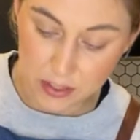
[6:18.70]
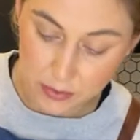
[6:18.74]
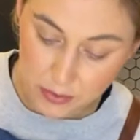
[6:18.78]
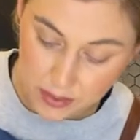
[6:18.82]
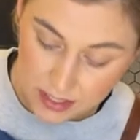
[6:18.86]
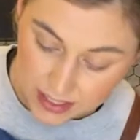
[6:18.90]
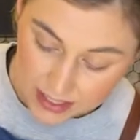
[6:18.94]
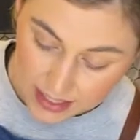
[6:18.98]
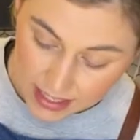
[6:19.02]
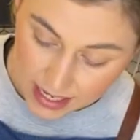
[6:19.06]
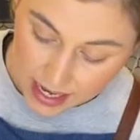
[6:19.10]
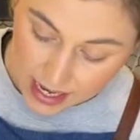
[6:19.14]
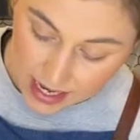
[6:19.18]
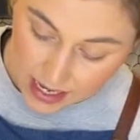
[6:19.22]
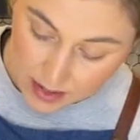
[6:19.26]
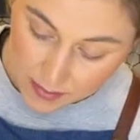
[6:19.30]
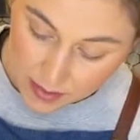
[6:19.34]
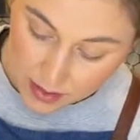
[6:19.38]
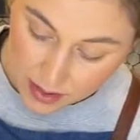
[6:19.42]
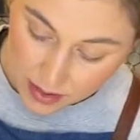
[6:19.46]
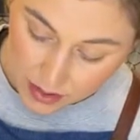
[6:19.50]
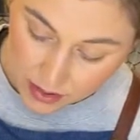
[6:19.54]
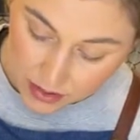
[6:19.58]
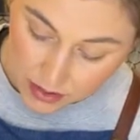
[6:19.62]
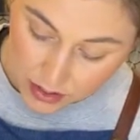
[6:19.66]
escape.
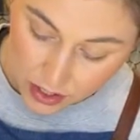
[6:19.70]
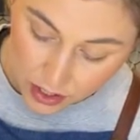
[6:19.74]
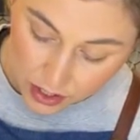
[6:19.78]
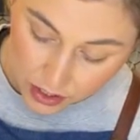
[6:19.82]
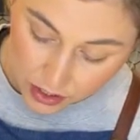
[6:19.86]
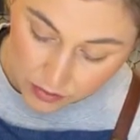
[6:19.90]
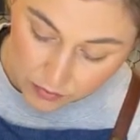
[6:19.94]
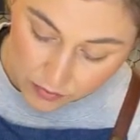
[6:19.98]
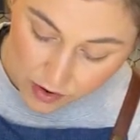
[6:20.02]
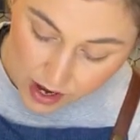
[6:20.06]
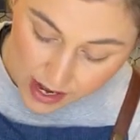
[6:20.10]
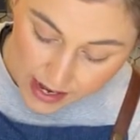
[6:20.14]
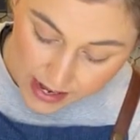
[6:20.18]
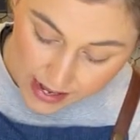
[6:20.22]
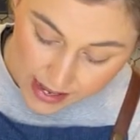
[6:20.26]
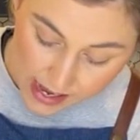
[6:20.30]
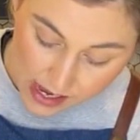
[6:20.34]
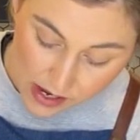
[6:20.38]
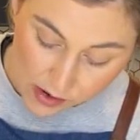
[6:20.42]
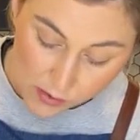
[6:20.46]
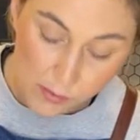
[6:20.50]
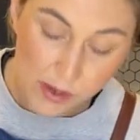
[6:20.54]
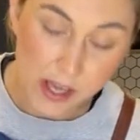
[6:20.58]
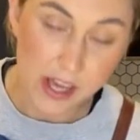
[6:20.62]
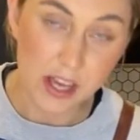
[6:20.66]
So right
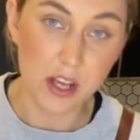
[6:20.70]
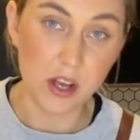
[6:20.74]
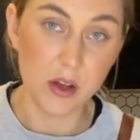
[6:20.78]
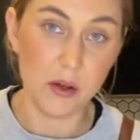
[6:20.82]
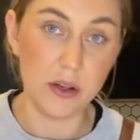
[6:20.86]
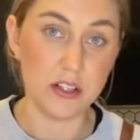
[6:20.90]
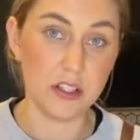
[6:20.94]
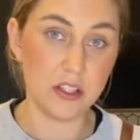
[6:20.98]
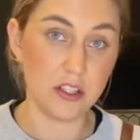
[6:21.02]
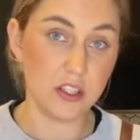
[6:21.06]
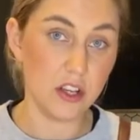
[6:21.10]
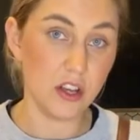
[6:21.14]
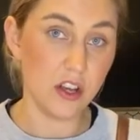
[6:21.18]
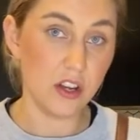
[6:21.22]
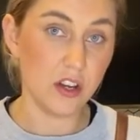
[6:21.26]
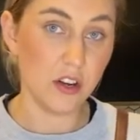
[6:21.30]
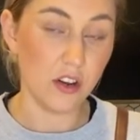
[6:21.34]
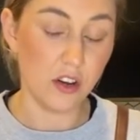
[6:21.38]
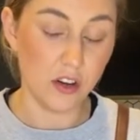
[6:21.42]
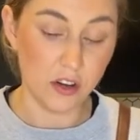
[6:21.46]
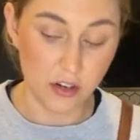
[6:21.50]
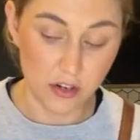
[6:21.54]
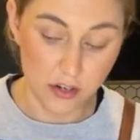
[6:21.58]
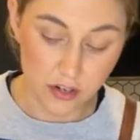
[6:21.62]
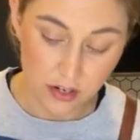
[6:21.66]
now we are going to turn it
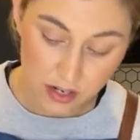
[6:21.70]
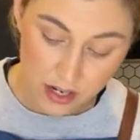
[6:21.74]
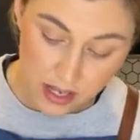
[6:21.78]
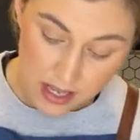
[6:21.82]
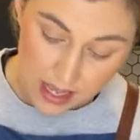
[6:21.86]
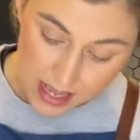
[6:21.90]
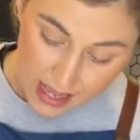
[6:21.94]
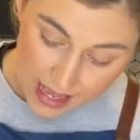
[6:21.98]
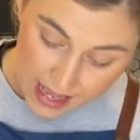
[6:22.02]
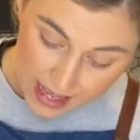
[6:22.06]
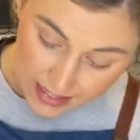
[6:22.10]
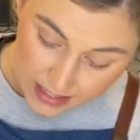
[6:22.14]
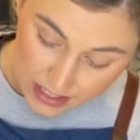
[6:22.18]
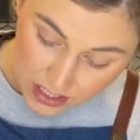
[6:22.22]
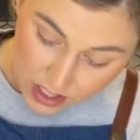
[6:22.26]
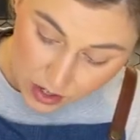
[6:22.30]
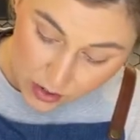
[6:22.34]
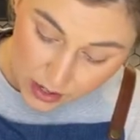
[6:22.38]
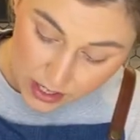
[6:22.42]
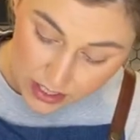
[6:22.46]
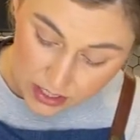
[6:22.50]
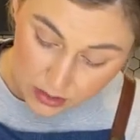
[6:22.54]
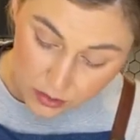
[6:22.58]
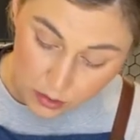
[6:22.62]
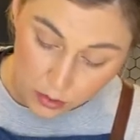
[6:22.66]
on. It's
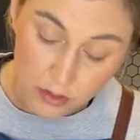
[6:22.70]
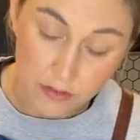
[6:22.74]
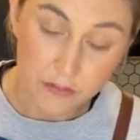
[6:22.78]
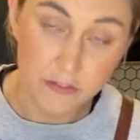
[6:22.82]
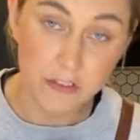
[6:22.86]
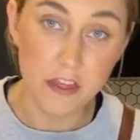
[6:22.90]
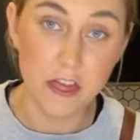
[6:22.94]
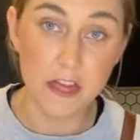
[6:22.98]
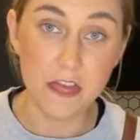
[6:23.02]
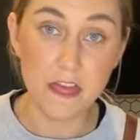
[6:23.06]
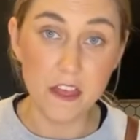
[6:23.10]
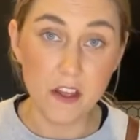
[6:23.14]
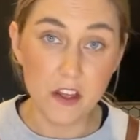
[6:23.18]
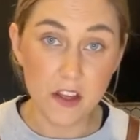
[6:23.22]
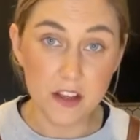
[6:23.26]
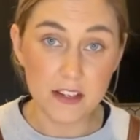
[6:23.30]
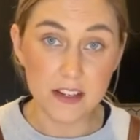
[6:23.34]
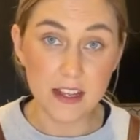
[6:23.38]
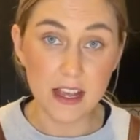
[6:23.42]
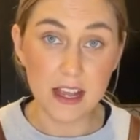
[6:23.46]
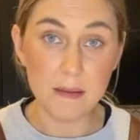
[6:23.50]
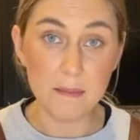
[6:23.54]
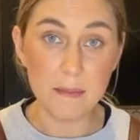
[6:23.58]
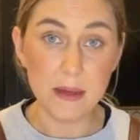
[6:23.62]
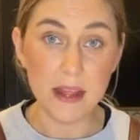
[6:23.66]
going to cook for
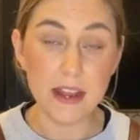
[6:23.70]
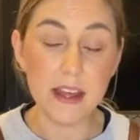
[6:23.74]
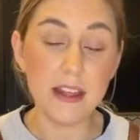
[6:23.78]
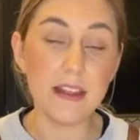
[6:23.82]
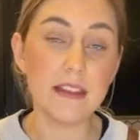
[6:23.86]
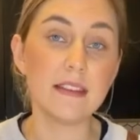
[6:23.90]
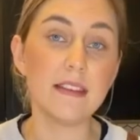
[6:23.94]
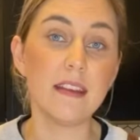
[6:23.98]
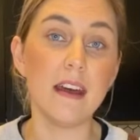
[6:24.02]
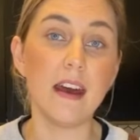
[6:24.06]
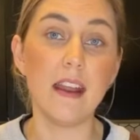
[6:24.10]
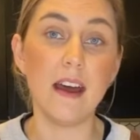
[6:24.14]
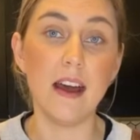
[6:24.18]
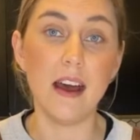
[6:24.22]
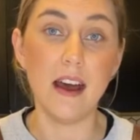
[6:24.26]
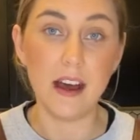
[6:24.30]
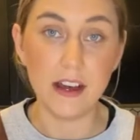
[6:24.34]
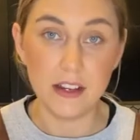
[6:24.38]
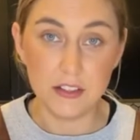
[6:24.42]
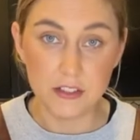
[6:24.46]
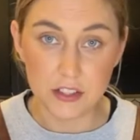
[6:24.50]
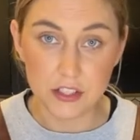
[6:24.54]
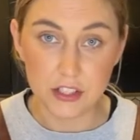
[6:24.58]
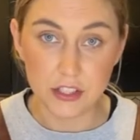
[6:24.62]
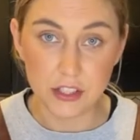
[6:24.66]
13 minutes at
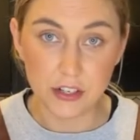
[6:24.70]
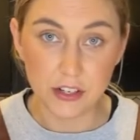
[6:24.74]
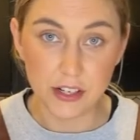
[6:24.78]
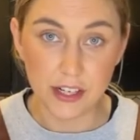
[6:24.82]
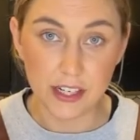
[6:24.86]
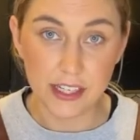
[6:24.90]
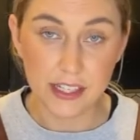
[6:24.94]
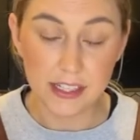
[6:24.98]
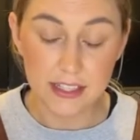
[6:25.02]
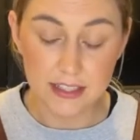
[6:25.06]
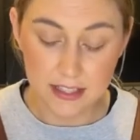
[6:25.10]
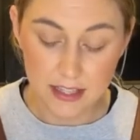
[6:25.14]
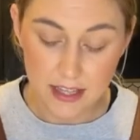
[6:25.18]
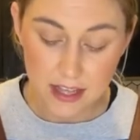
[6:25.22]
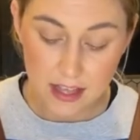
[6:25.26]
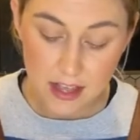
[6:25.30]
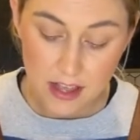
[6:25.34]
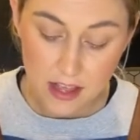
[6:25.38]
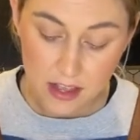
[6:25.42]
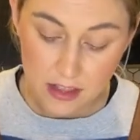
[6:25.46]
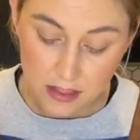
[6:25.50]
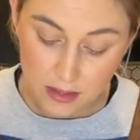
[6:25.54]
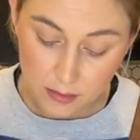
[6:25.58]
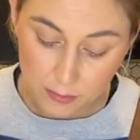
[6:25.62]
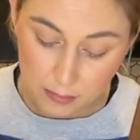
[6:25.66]
100 degrees.
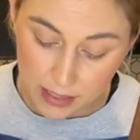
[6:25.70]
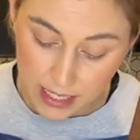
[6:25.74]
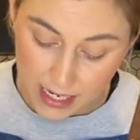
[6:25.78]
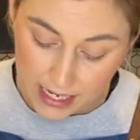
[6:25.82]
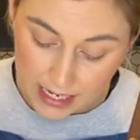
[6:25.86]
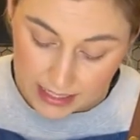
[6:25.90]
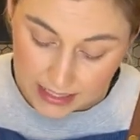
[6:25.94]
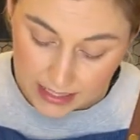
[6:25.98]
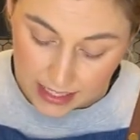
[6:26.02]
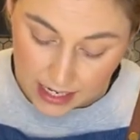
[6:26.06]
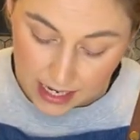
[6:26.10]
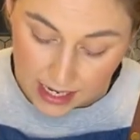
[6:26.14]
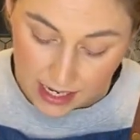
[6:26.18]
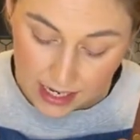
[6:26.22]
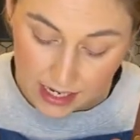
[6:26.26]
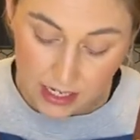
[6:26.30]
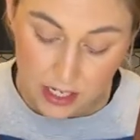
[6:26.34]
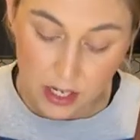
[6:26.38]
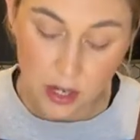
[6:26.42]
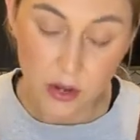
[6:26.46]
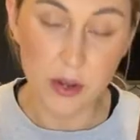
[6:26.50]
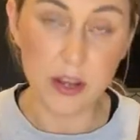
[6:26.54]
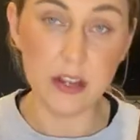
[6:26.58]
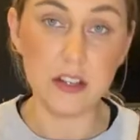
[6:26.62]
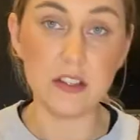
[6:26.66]
The blades are
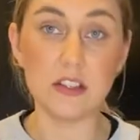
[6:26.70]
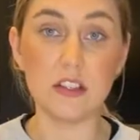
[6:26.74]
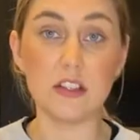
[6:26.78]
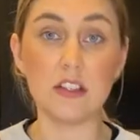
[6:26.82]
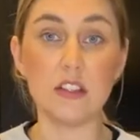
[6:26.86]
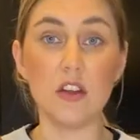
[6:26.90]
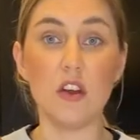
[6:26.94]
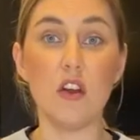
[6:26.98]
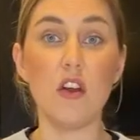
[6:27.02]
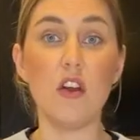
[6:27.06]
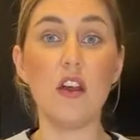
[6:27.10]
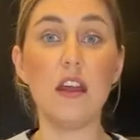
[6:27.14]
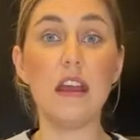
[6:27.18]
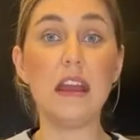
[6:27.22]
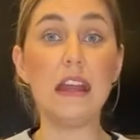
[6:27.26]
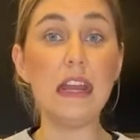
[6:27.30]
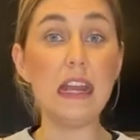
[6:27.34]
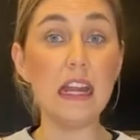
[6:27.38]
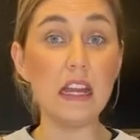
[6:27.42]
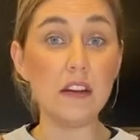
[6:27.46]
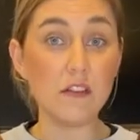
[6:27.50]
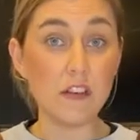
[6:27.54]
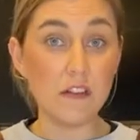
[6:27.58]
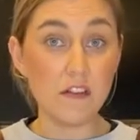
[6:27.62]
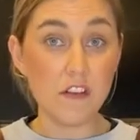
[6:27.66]
going to stir
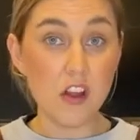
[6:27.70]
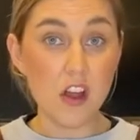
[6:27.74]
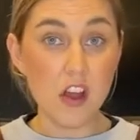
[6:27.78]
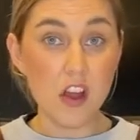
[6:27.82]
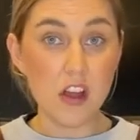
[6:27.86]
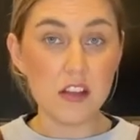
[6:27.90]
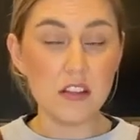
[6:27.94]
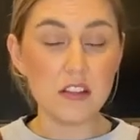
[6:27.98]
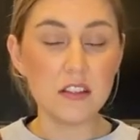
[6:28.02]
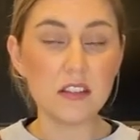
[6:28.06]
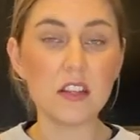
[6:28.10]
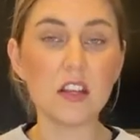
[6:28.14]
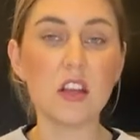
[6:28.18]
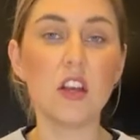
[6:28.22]
in reverse.